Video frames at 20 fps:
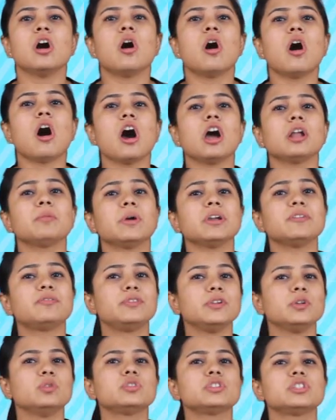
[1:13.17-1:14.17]
or by
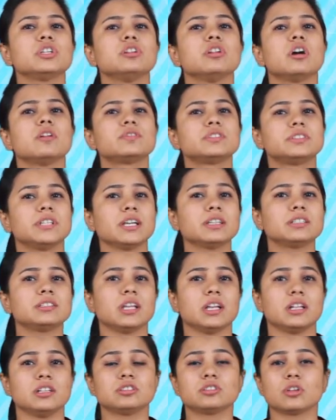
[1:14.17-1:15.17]
fusion of sex
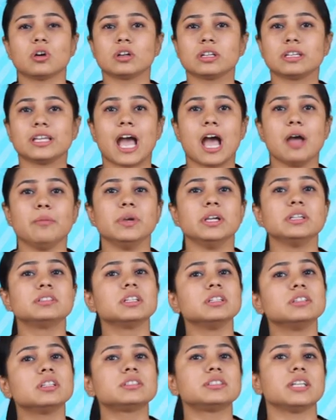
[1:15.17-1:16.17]
cells or gametes
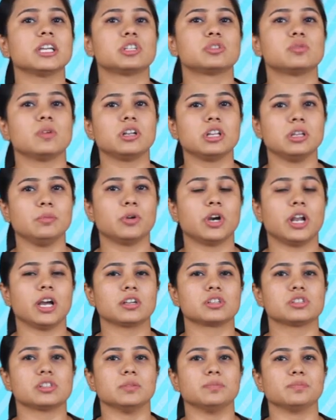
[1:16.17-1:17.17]
in the sexual
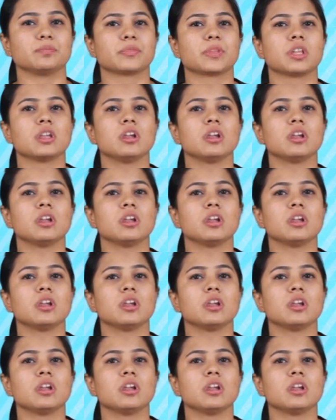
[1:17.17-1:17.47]
reproduction.